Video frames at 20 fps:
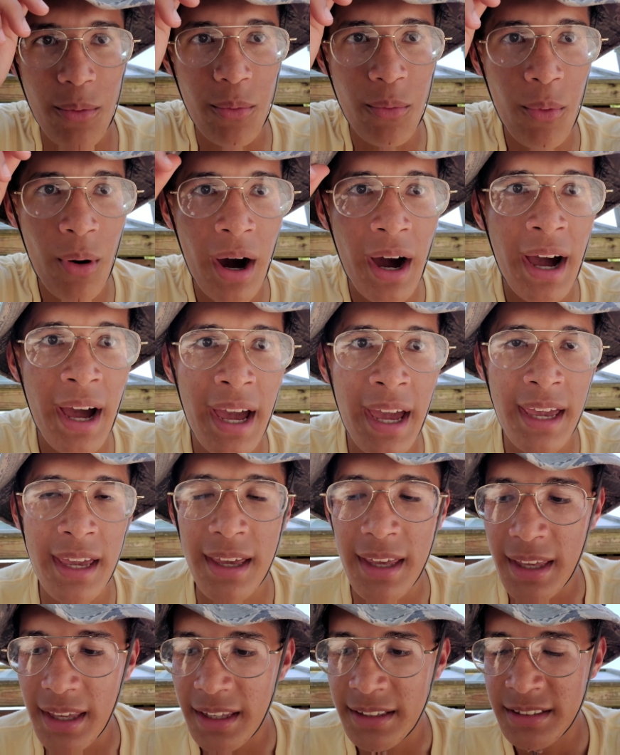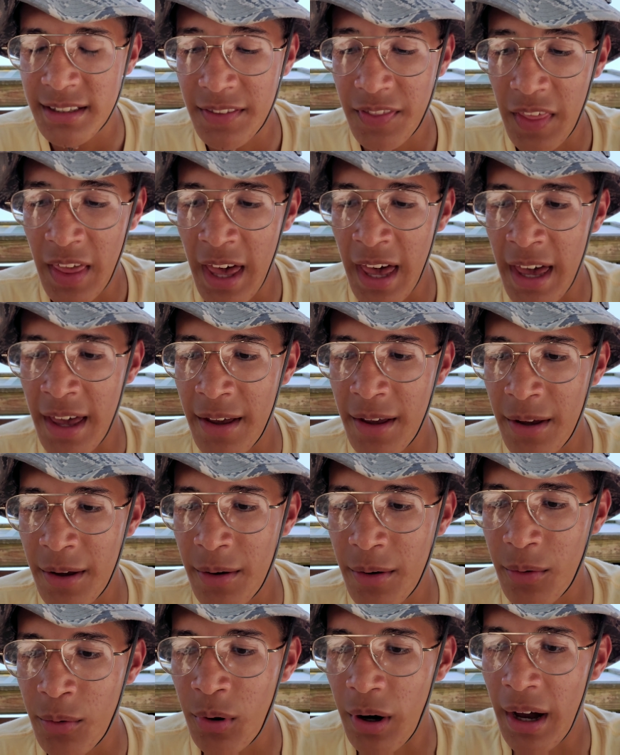why is it that,
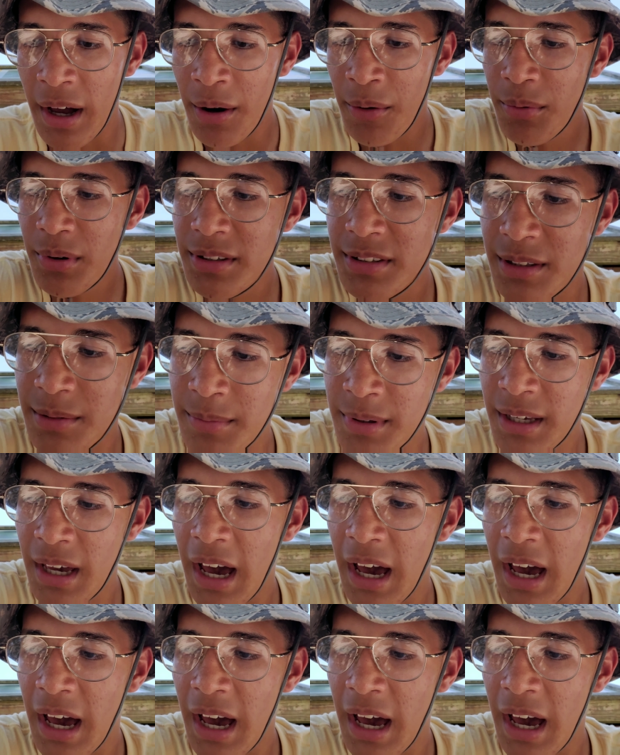well, I wasn't me,